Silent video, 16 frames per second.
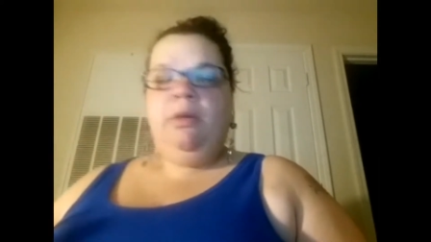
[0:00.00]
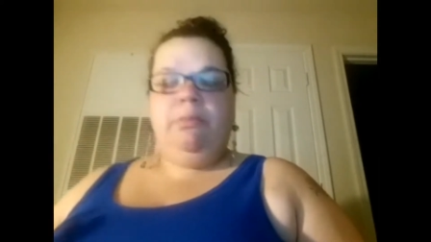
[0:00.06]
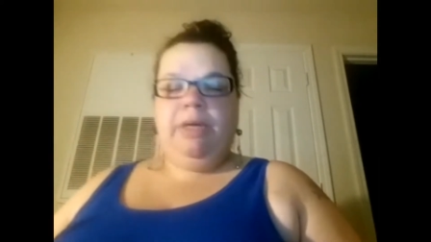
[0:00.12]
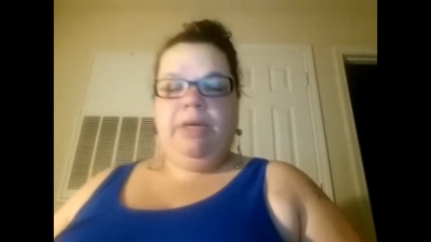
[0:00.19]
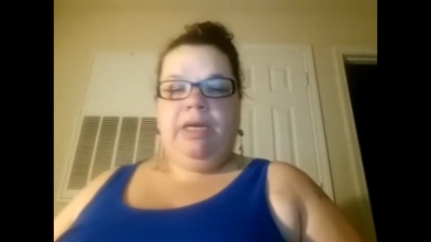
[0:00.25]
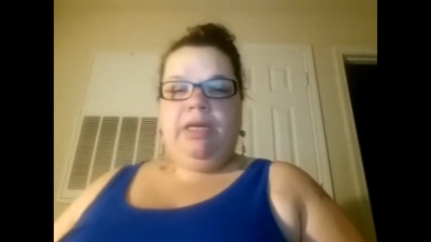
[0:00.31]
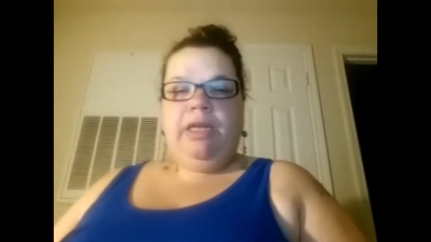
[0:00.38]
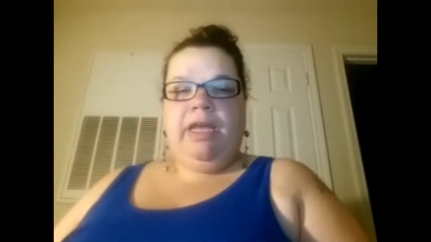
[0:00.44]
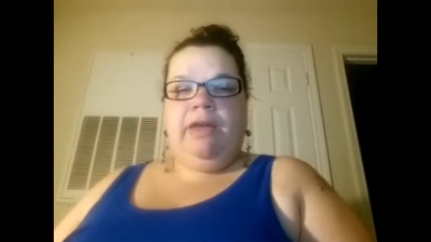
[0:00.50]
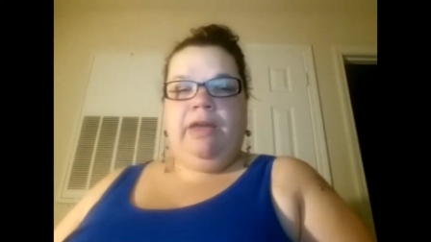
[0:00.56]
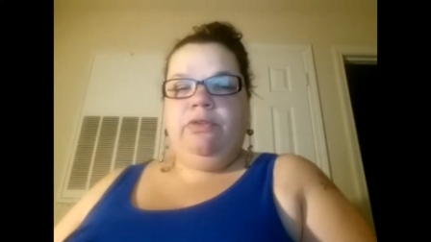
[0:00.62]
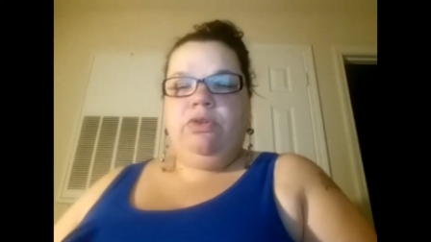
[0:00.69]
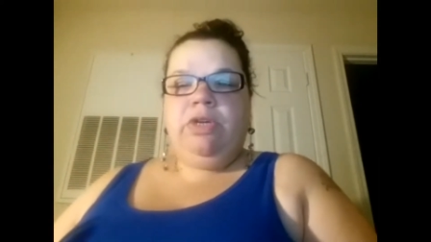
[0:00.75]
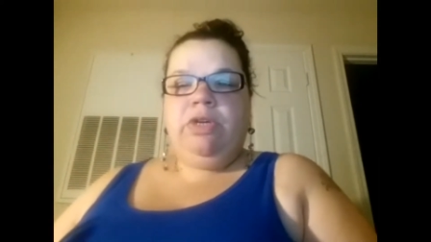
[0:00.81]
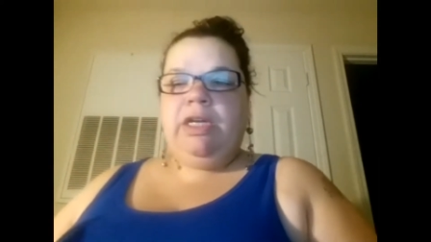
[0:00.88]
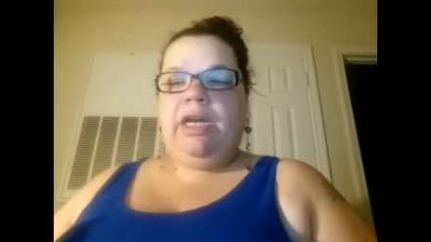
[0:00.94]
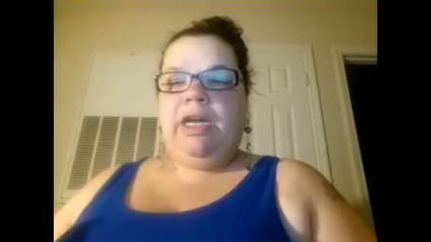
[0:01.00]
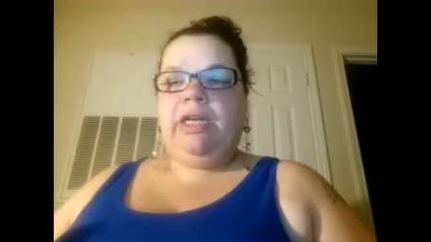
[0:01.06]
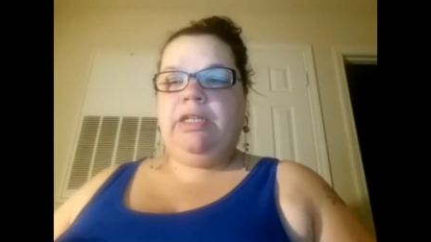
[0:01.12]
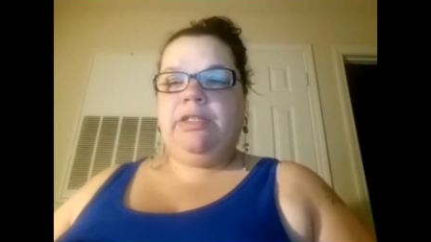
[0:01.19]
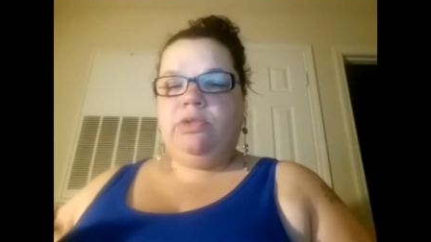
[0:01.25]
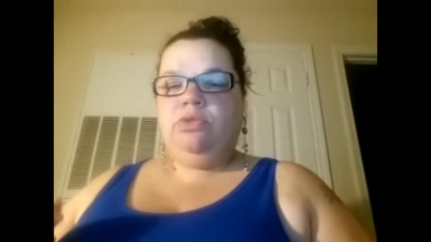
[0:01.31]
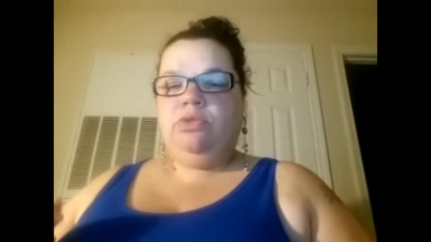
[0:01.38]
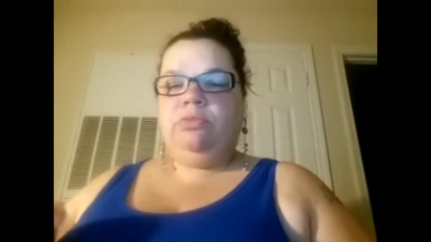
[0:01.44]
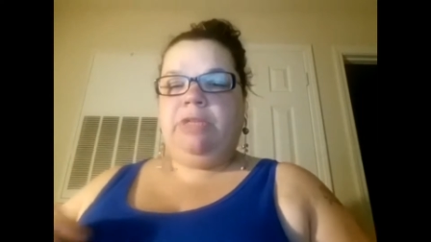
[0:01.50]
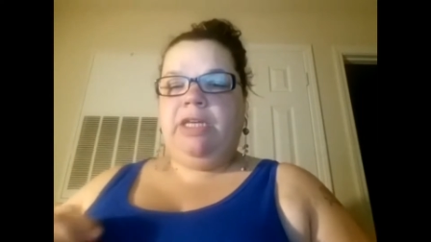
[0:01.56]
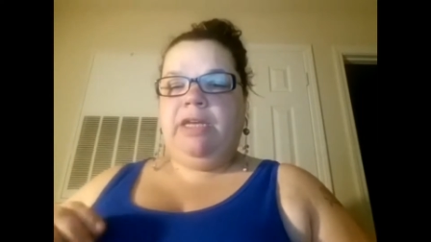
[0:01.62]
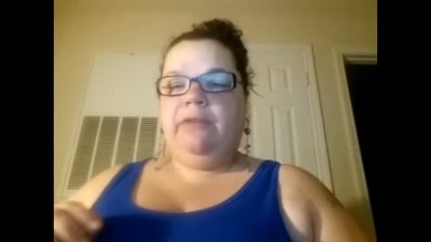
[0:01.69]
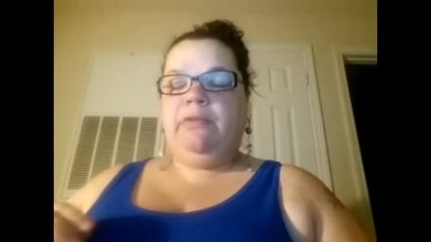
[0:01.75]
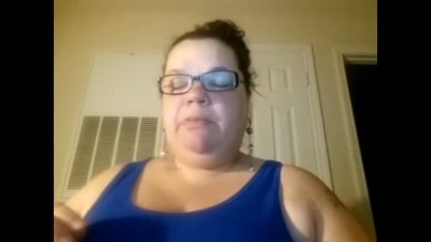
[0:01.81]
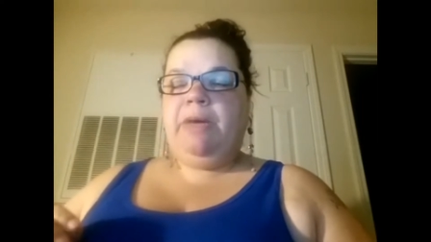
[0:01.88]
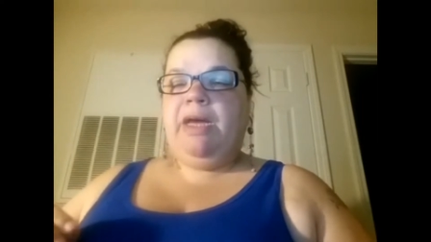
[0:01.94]
but you cannot assume that
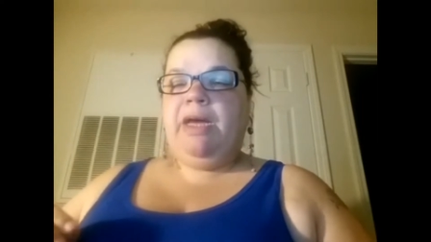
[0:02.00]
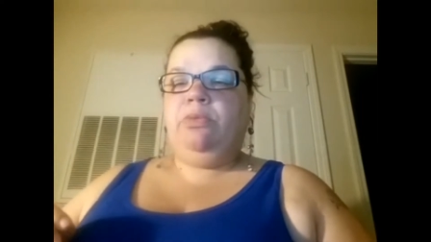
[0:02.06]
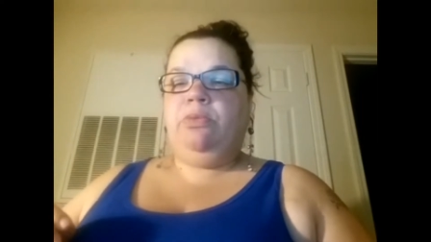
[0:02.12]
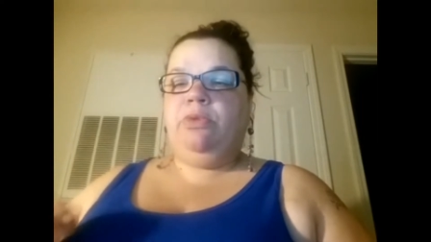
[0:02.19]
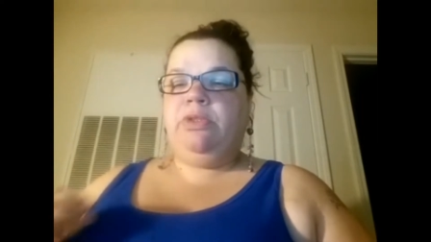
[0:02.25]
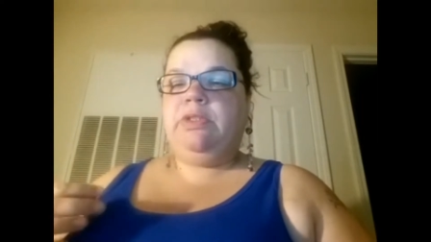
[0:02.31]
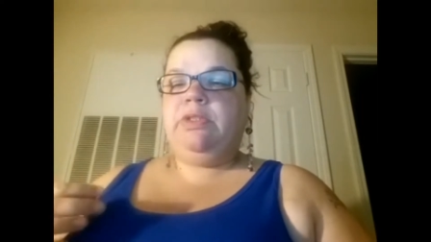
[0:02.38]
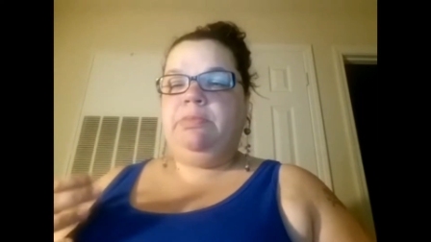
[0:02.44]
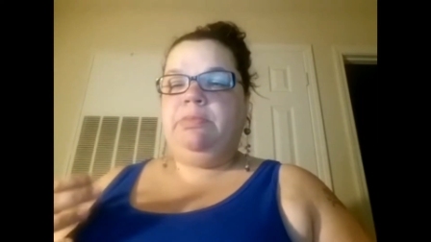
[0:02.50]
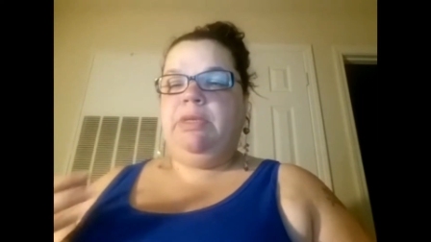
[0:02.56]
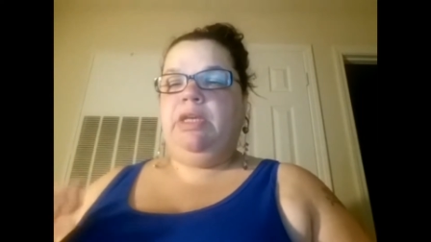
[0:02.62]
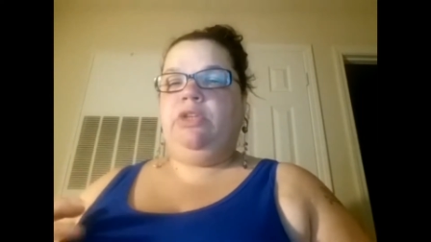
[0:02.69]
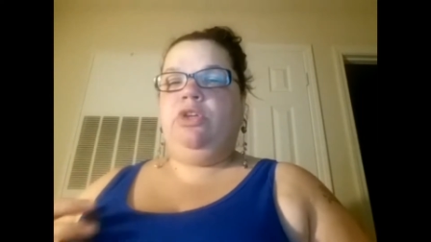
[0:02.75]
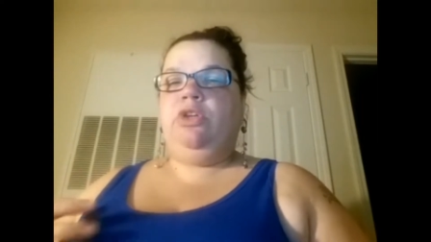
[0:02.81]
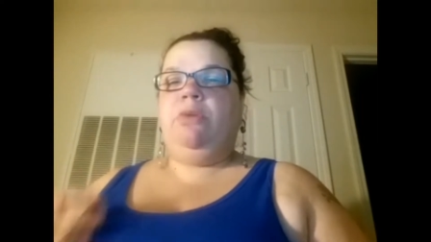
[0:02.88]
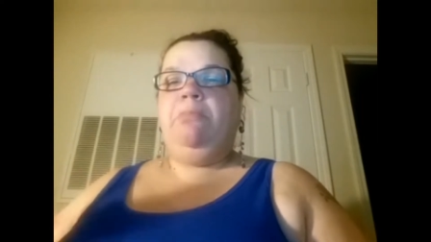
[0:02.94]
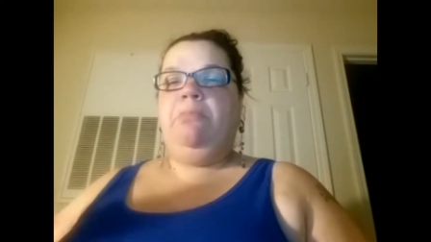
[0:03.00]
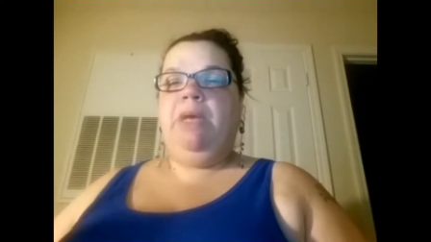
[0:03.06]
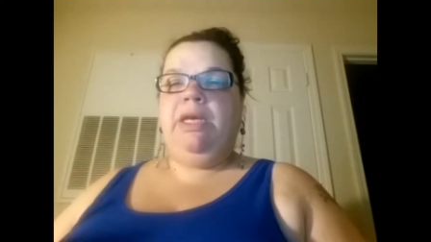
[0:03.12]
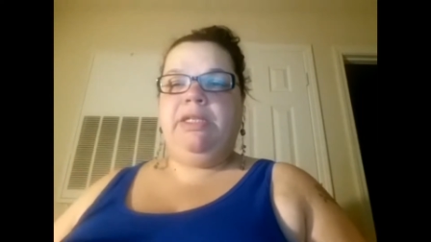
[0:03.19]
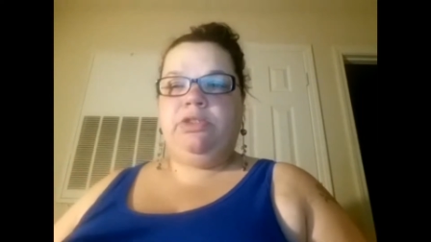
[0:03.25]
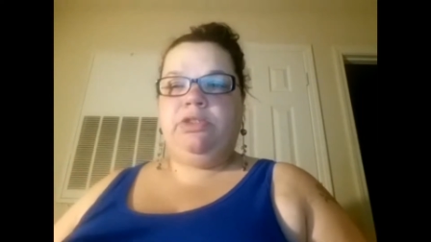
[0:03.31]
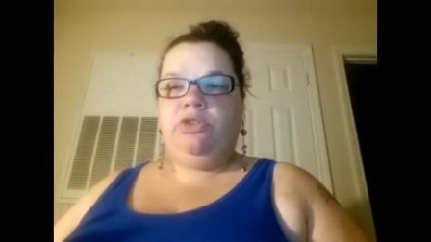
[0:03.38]
everybody wants to smell your musk,